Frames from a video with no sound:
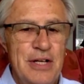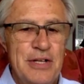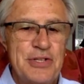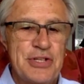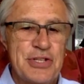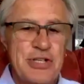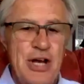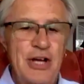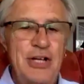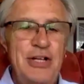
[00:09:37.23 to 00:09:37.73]

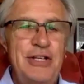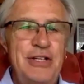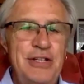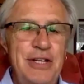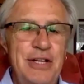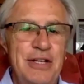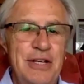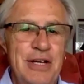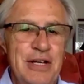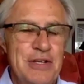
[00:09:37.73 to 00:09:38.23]

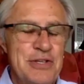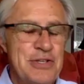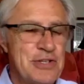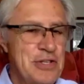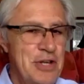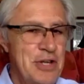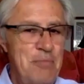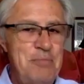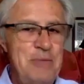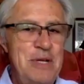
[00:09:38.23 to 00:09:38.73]
Son,
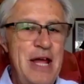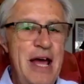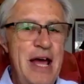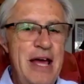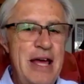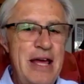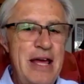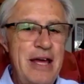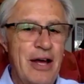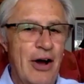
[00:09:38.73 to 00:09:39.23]

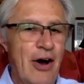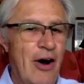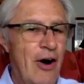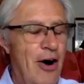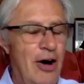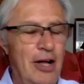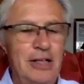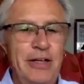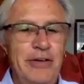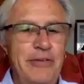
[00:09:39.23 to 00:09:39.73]
someday
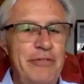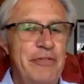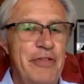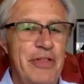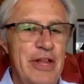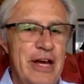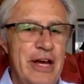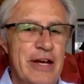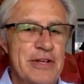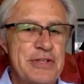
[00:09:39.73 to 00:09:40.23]
all of
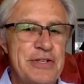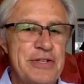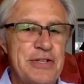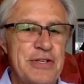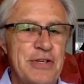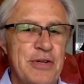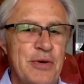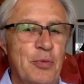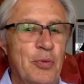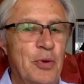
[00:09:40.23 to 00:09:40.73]

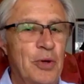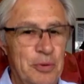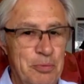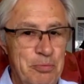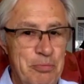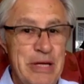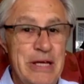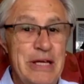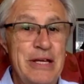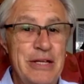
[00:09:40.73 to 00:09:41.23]
this will
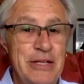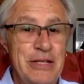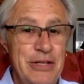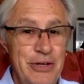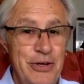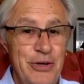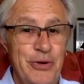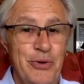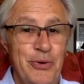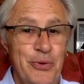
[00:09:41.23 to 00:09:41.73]
be
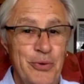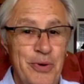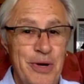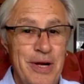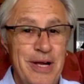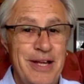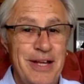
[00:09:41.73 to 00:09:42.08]
you.